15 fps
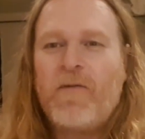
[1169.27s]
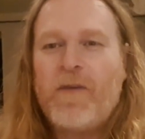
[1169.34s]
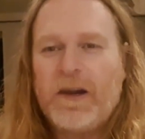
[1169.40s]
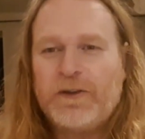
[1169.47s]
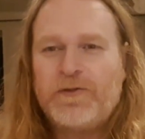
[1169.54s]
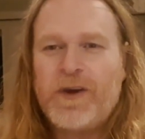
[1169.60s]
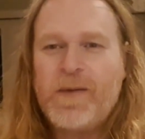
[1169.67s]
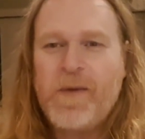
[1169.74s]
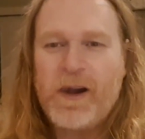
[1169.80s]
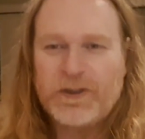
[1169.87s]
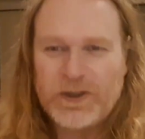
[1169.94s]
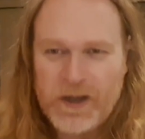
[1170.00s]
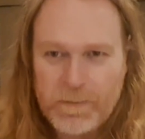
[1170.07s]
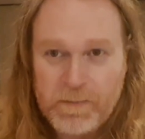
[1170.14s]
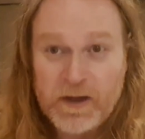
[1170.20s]
Thanks very
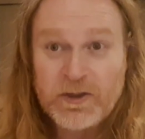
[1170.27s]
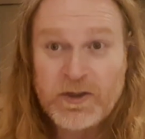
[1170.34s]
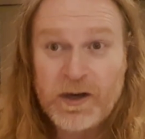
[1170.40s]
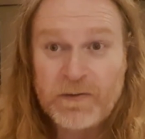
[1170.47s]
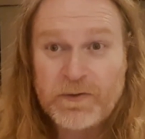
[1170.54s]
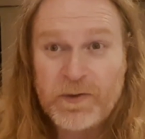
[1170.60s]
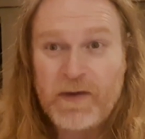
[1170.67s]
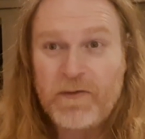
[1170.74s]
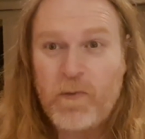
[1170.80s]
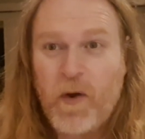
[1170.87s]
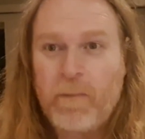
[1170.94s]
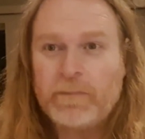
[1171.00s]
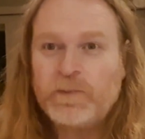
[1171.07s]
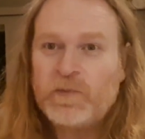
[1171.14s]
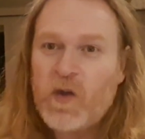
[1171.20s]
much. Much love to
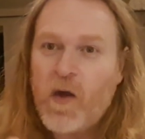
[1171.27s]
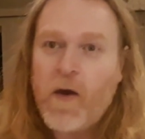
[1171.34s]
everyone.